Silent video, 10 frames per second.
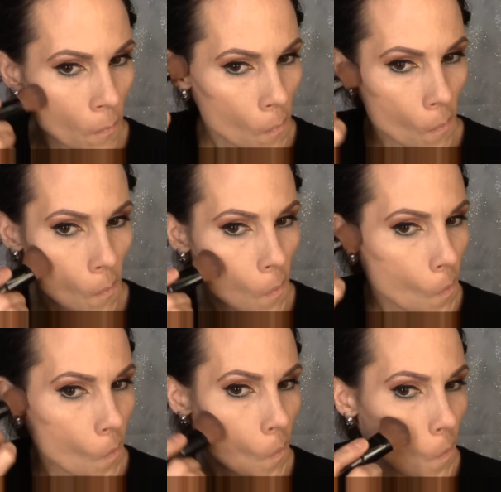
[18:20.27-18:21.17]

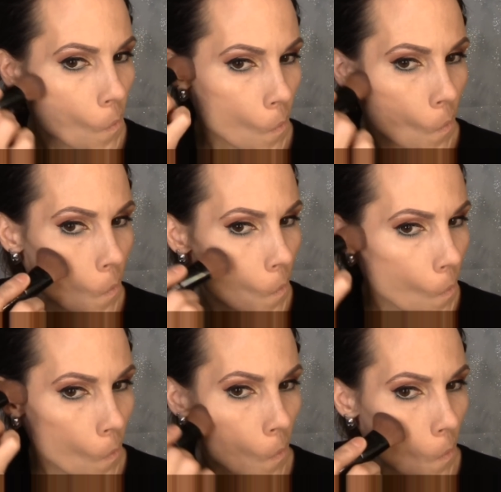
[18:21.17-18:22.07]

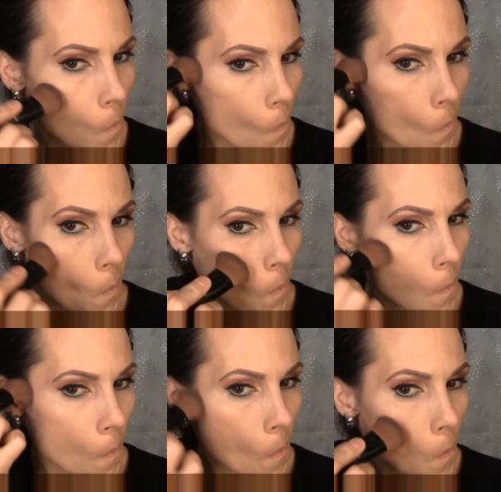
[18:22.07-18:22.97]

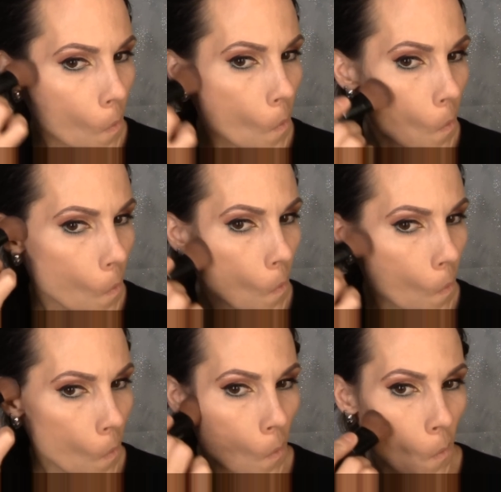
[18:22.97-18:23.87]

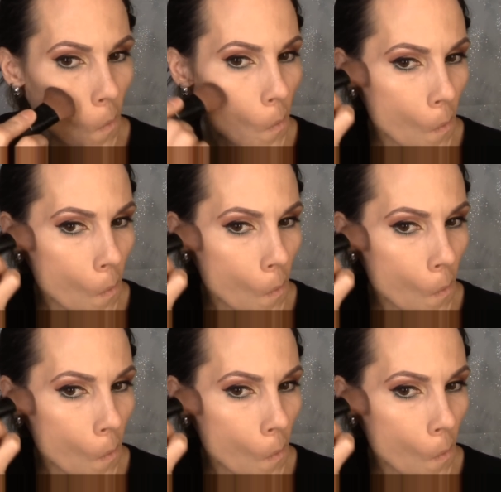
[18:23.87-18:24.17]
(silence)